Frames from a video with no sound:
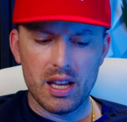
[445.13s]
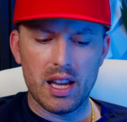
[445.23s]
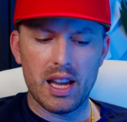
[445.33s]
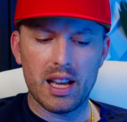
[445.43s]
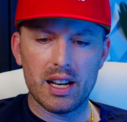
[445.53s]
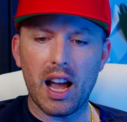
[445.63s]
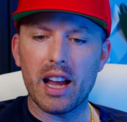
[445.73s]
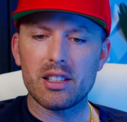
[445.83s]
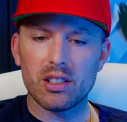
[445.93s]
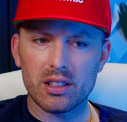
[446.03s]
and
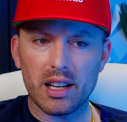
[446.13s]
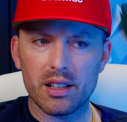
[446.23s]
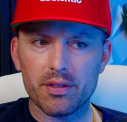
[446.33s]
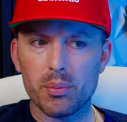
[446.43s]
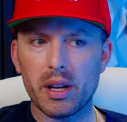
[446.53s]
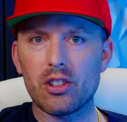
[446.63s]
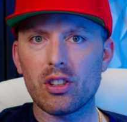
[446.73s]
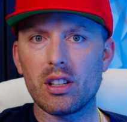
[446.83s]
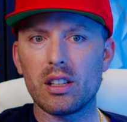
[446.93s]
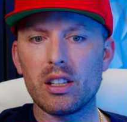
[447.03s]
I took that
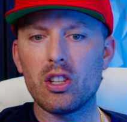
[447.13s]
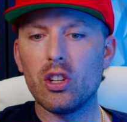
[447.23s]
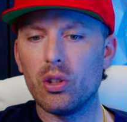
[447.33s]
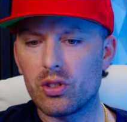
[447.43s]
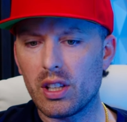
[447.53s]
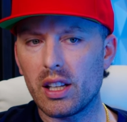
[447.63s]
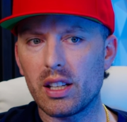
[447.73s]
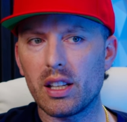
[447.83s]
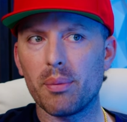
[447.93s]
information, used it,